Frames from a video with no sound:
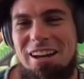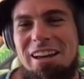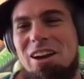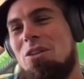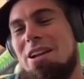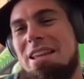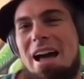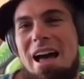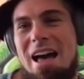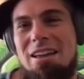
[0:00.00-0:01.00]
I already
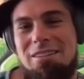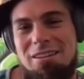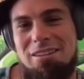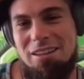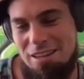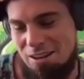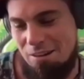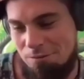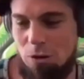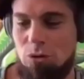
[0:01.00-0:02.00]
had the
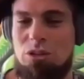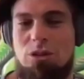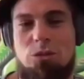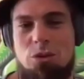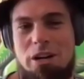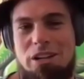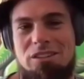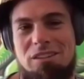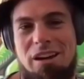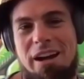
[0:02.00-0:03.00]
filter of Chris.
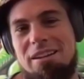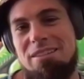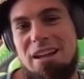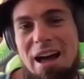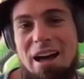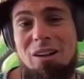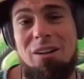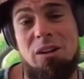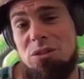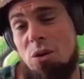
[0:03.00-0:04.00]
I got a
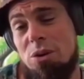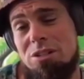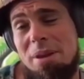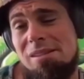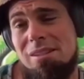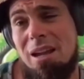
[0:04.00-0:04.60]
style. It was always being